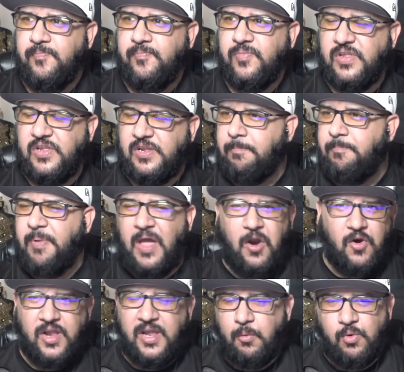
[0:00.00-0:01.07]
You
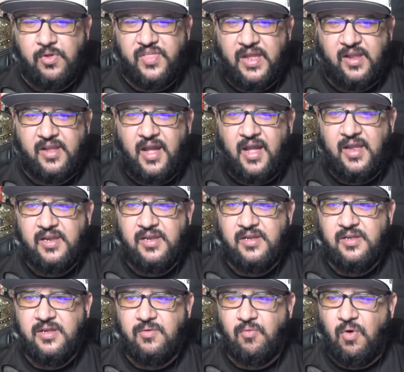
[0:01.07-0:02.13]
better hit with that guy,
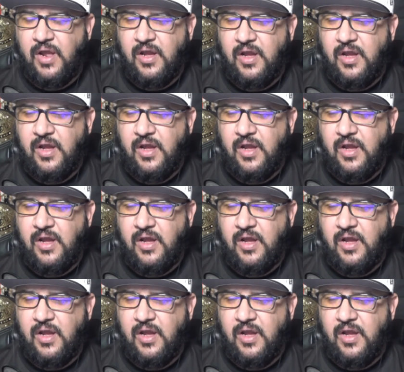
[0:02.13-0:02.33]
right?